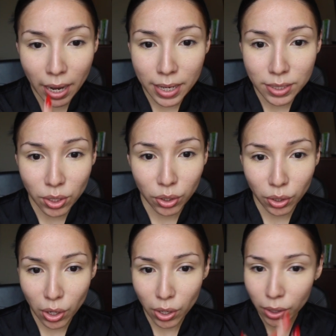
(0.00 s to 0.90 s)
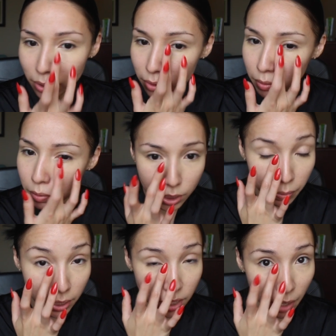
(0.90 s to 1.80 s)
eyes are gone just
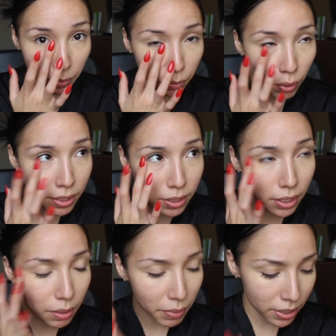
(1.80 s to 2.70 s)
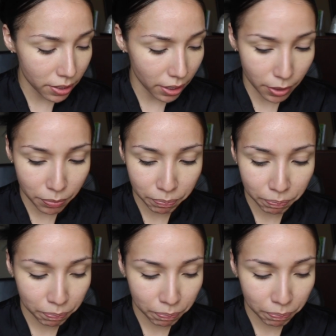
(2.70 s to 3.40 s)
because I've been pressing it in my skin.